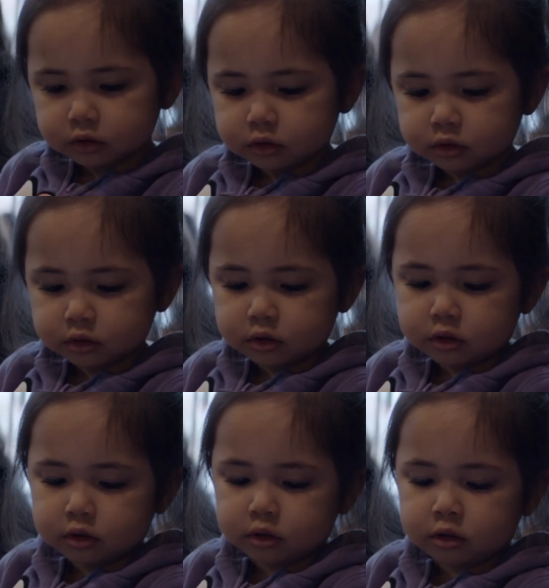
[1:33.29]
I've never
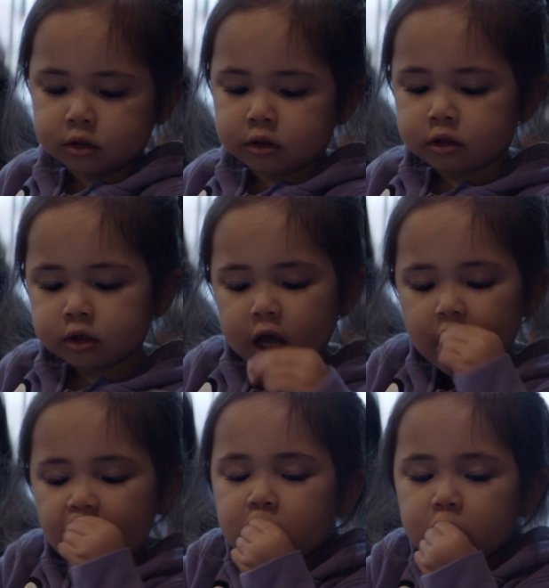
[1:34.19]
actually used an
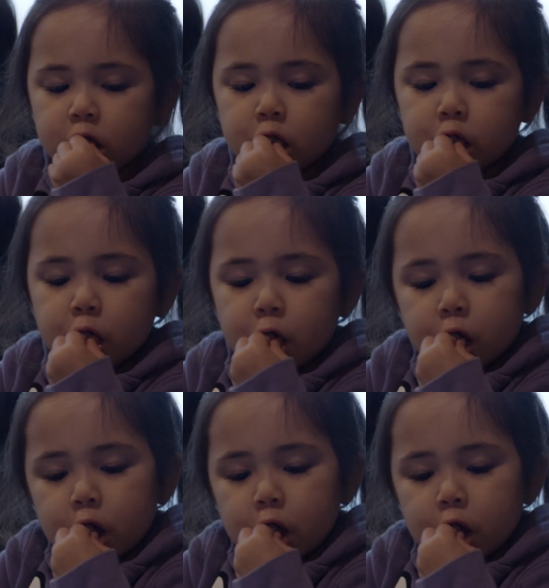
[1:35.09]
anamorphic lens before.